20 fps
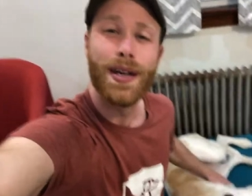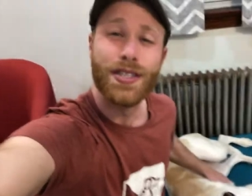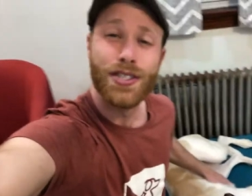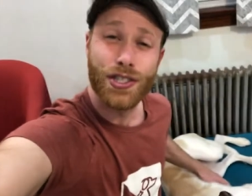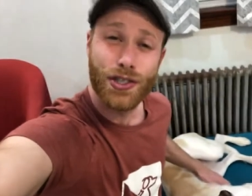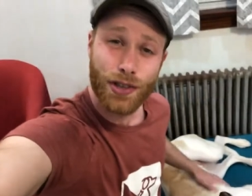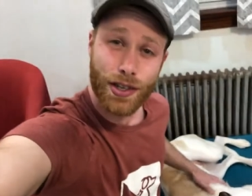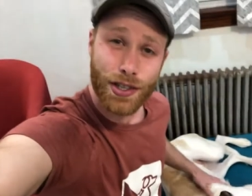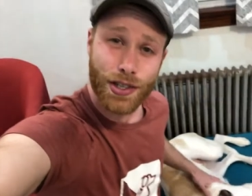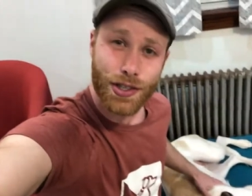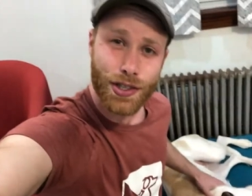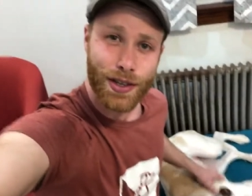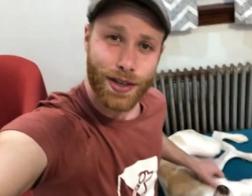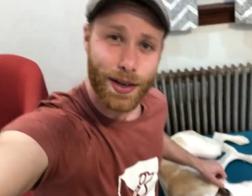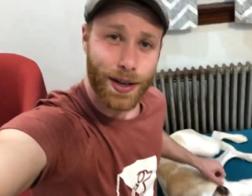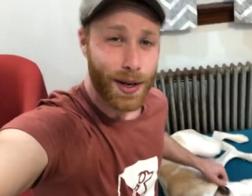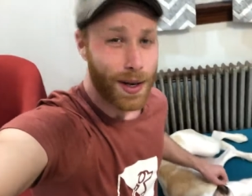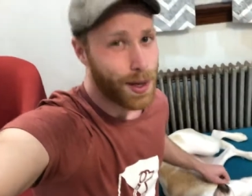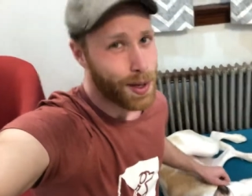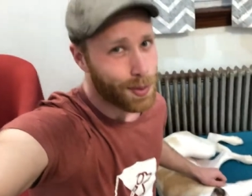
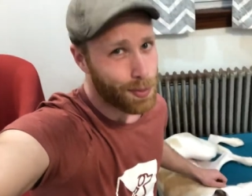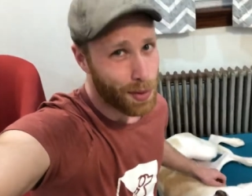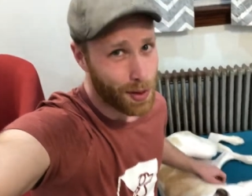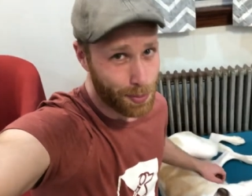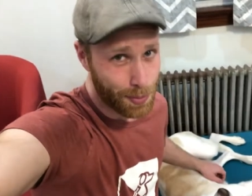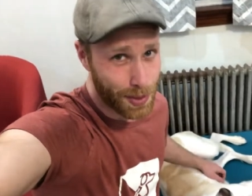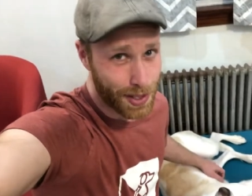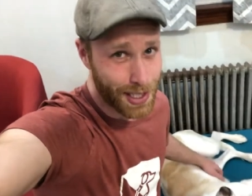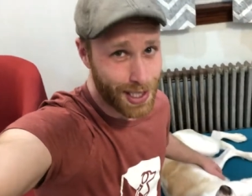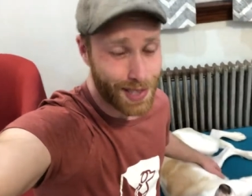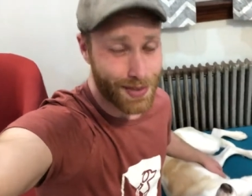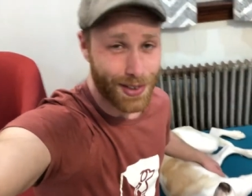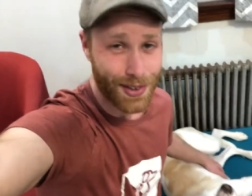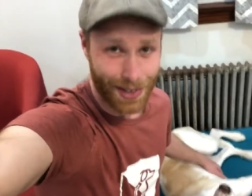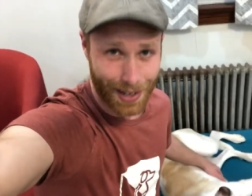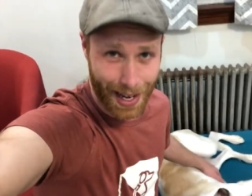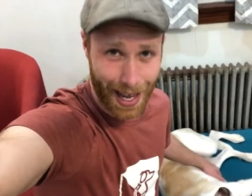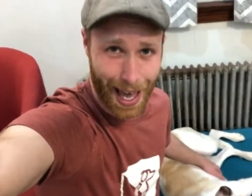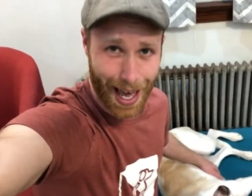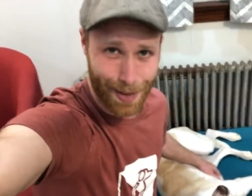structured, but peaceful
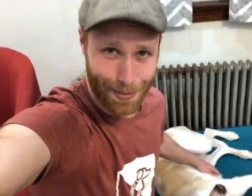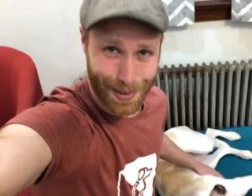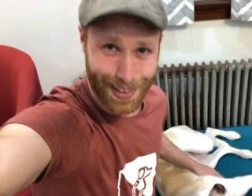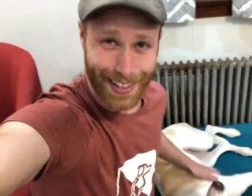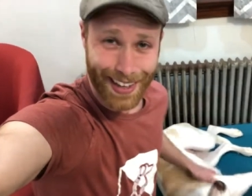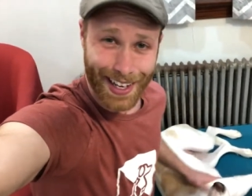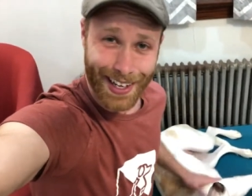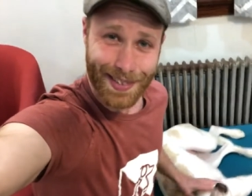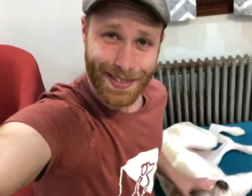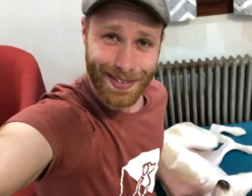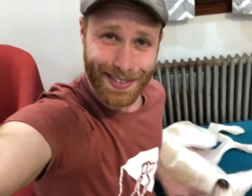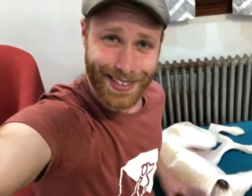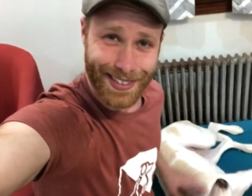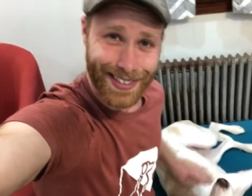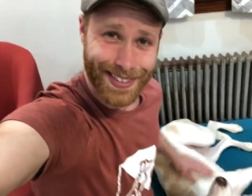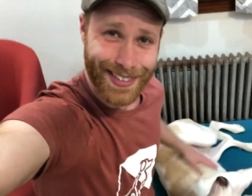and happy life.